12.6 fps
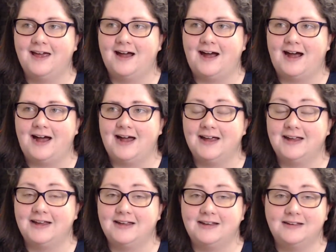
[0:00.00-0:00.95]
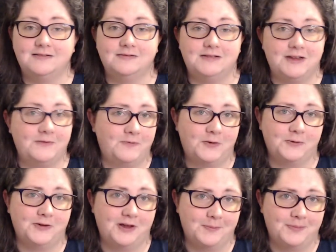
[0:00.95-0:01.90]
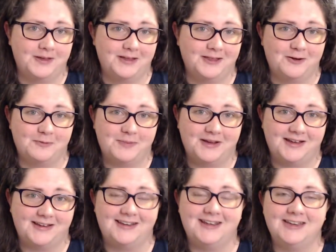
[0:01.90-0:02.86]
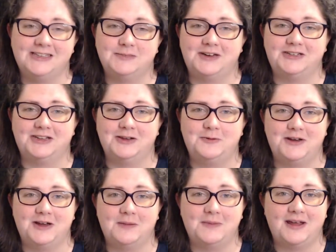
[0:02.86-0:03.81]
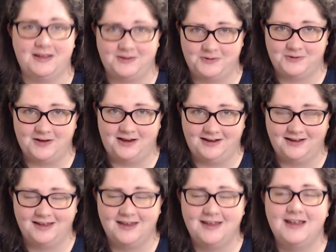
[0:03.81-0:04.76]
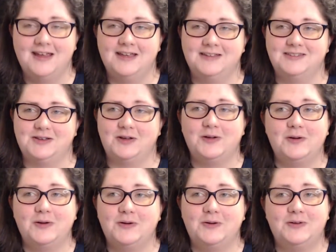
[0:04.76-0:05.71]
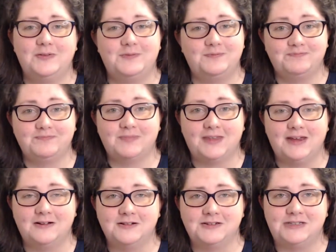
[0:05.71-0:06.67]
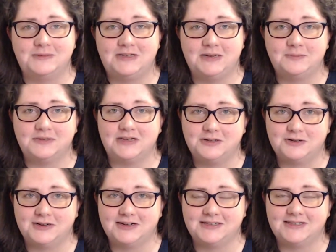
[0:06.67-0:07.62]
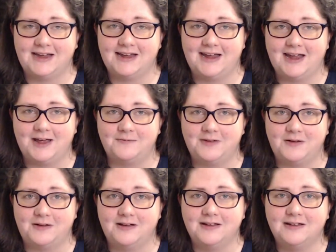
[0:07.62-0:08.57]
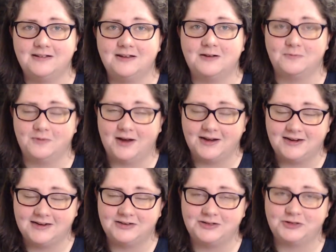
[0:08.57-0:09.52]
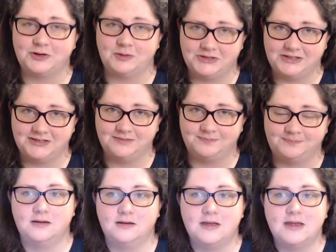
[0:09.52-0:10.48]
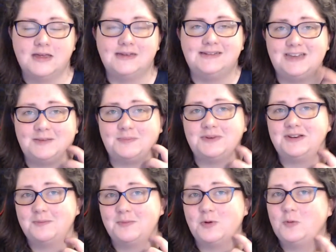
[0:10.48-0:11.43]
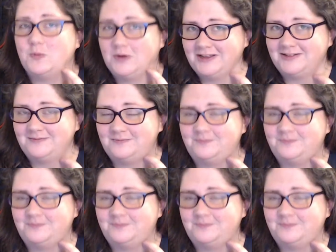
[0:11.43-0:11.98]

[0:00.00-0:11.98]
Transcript: I info dump a little bit, especially when I'm handwriting. So here are some tips and tricks I have on writing description. Tip number 1,